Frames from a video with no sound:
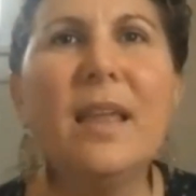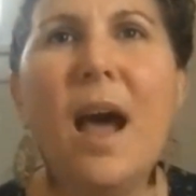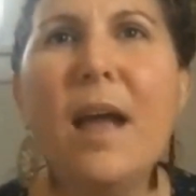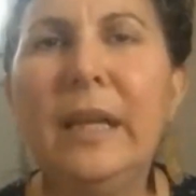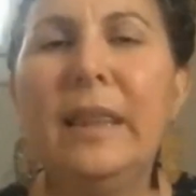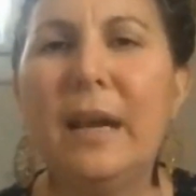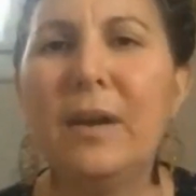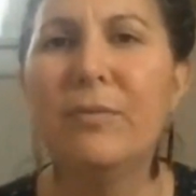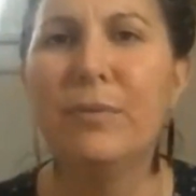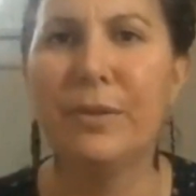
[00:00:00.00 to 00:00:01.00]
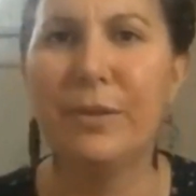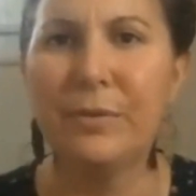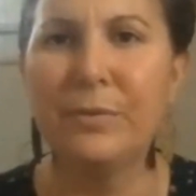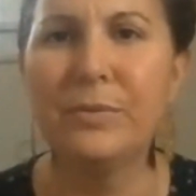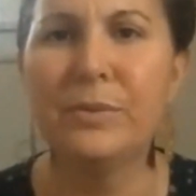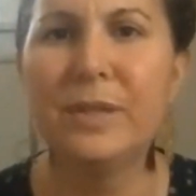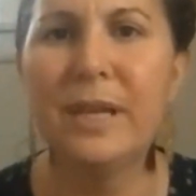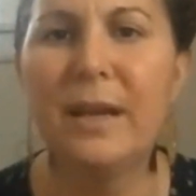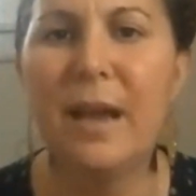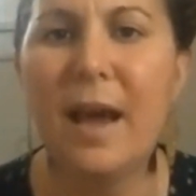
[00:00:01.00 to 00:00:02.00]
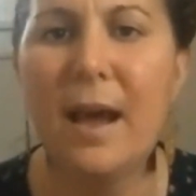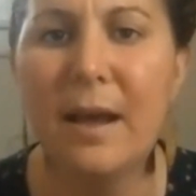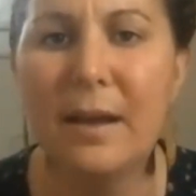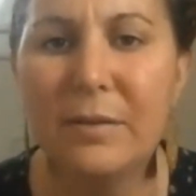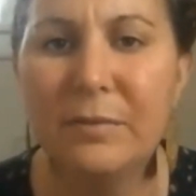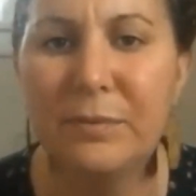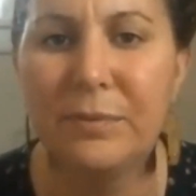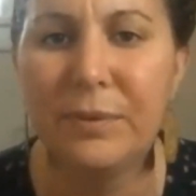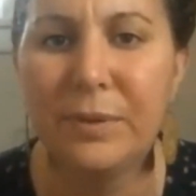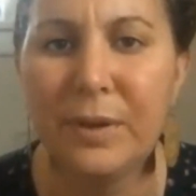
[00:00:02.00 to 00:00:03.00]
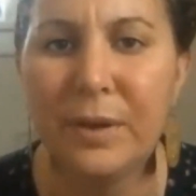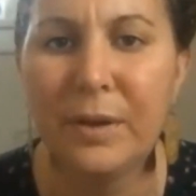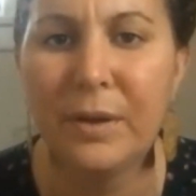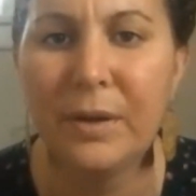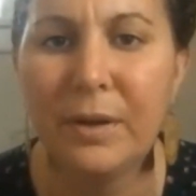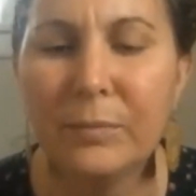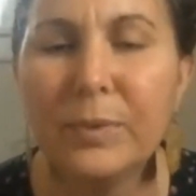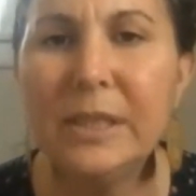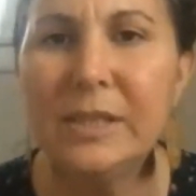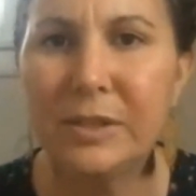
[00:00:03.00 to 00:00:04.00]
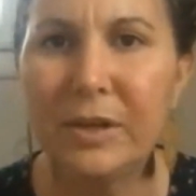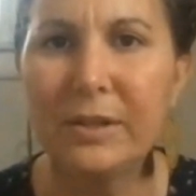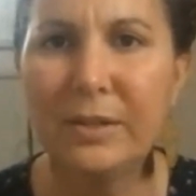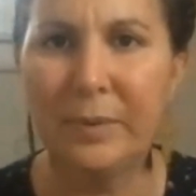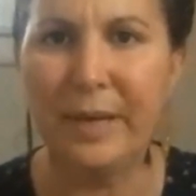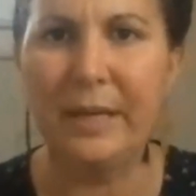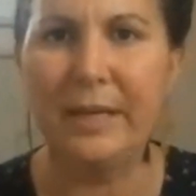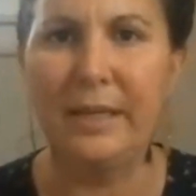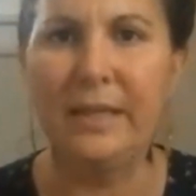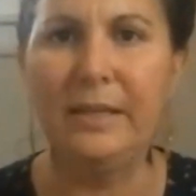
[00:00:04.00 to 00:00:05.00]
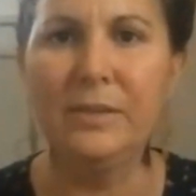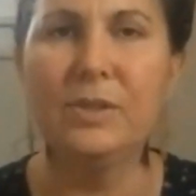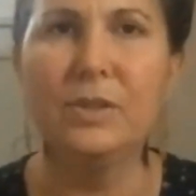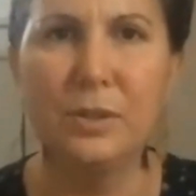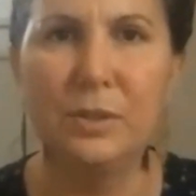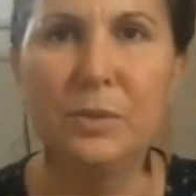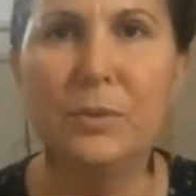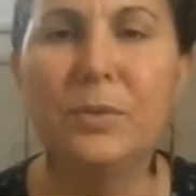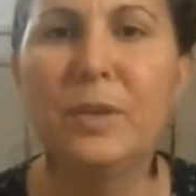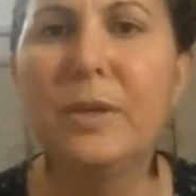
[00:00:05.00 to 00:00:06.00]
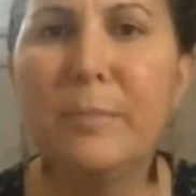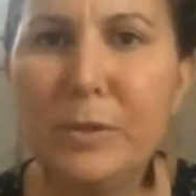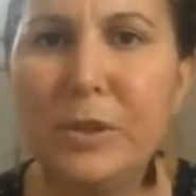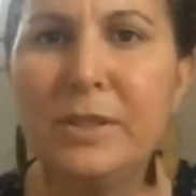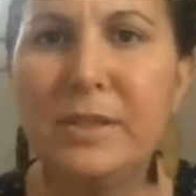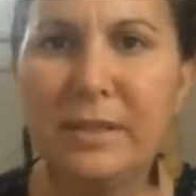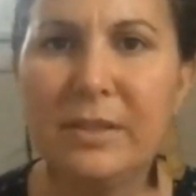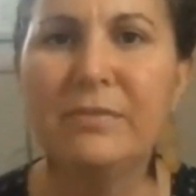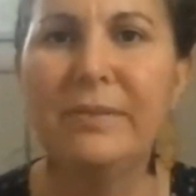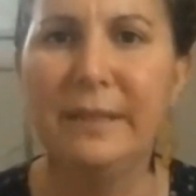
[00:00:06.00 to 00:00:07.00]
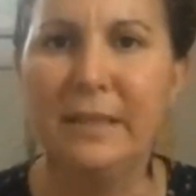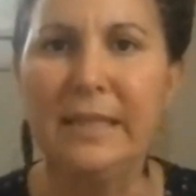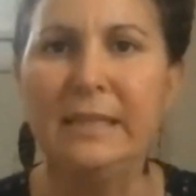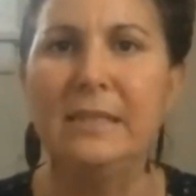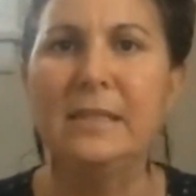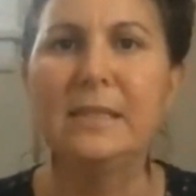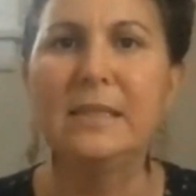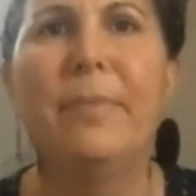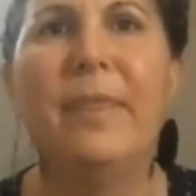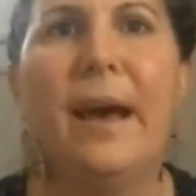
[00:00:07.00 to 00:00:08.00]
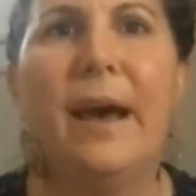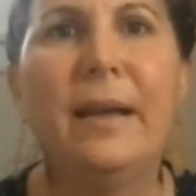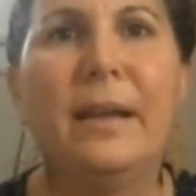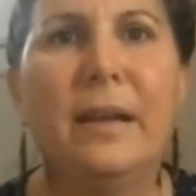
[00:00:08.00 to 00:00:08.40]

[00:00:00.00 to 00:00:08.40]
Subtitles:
I'm there for those that have really started awakening to their emotions and their feelings, that